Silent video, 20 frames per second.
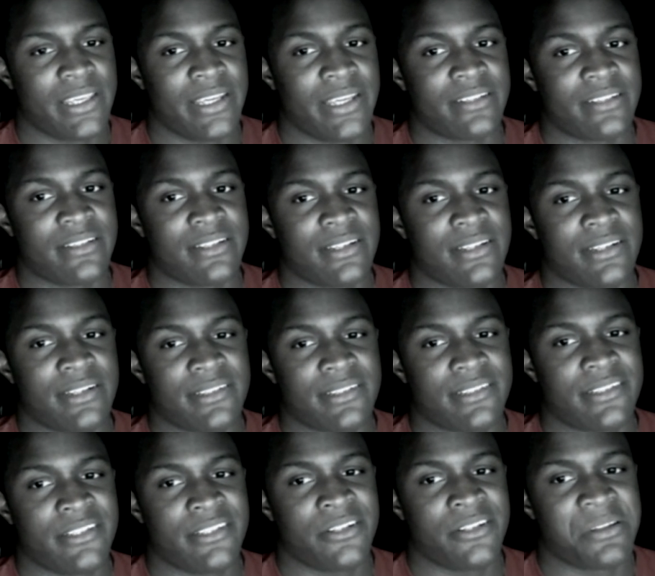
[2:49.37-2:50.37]
And,
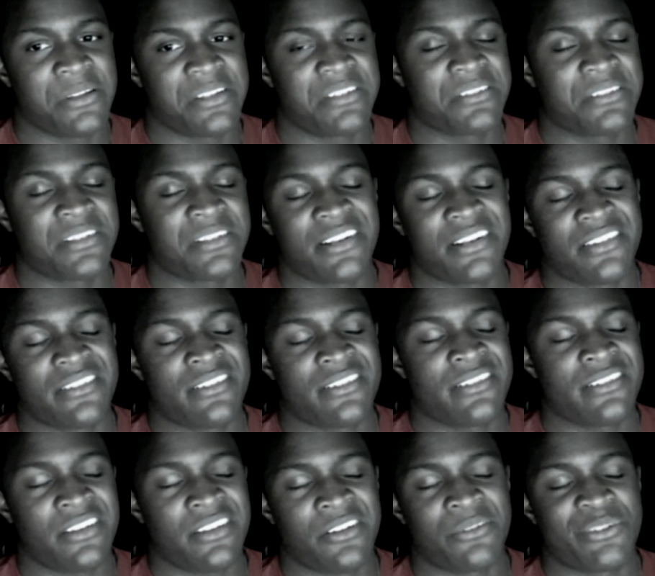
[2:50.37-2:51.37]
they still kind of
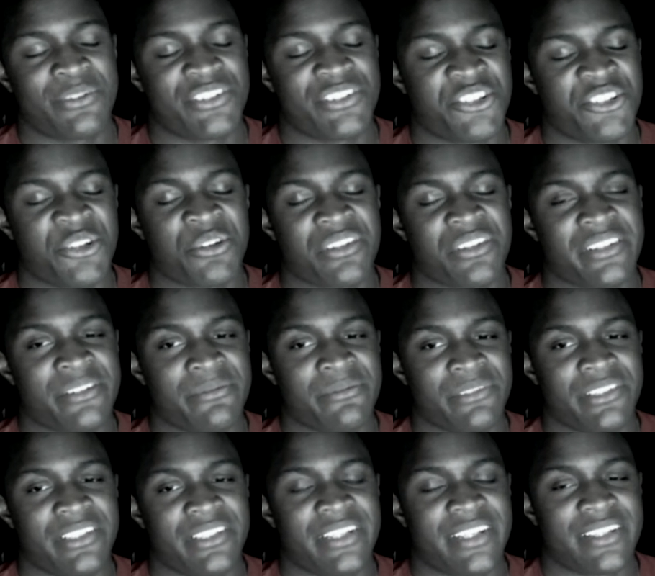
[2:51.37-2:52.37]
thought it was a joke. They didn't
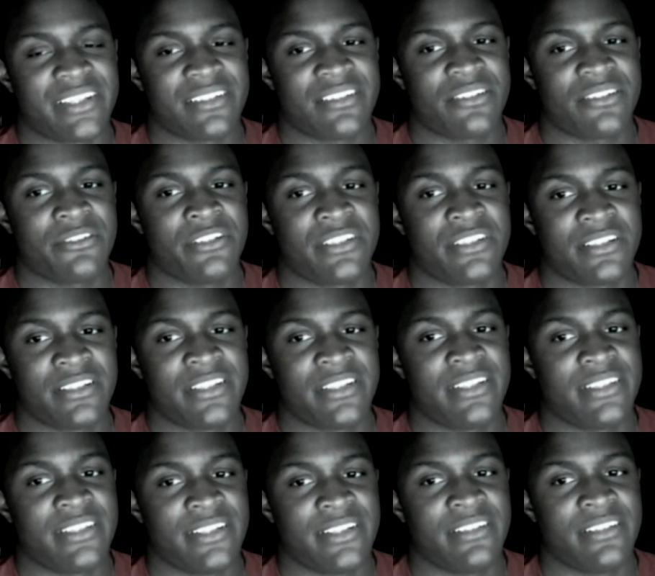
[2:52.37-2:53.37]
really take it seriously,
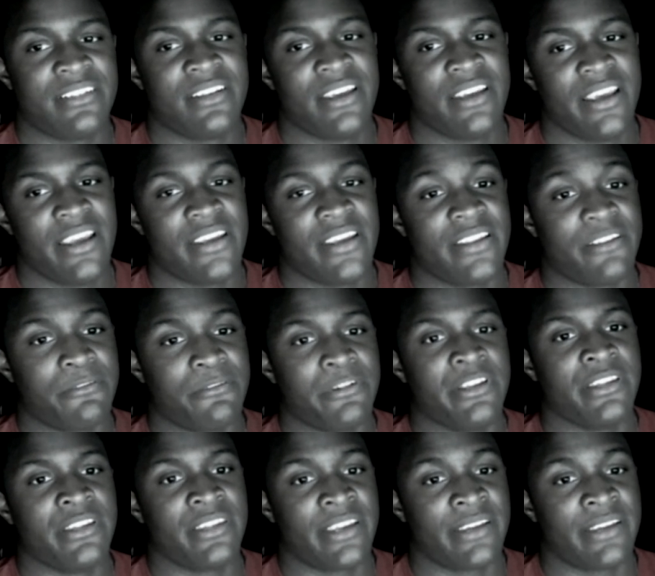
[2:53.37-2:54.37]
and then
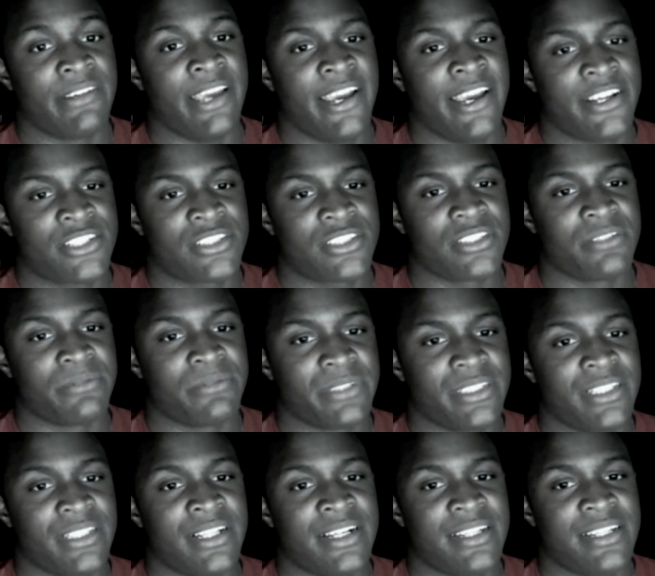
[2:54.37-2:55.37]
they actually
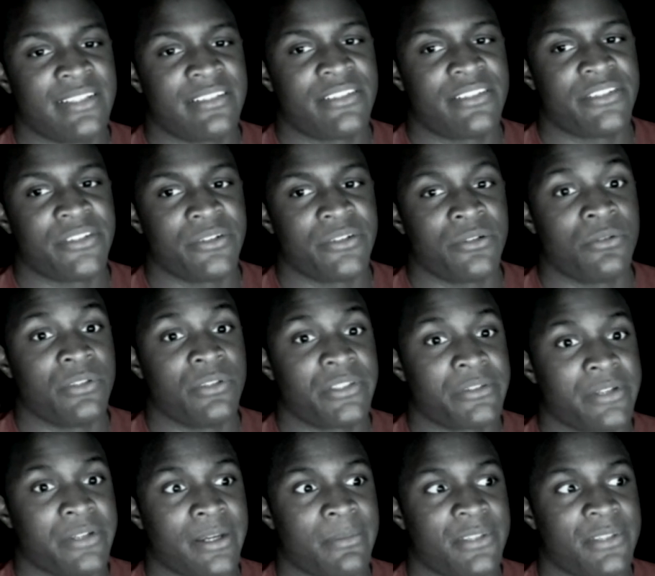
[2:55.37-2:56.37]
realized, holy
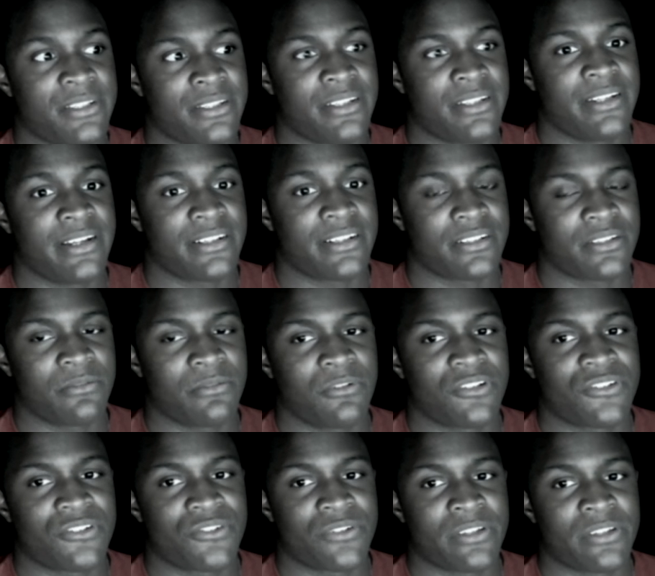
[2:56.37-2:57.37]
crap, this kid actually
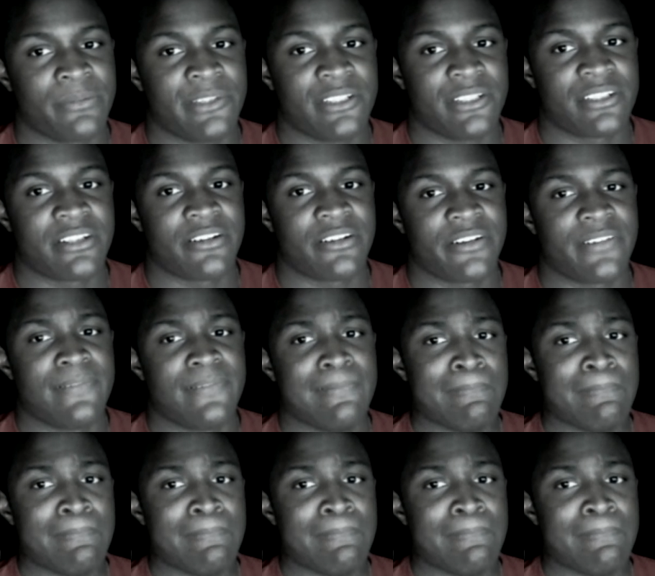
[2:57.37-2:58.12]
wants to join the military.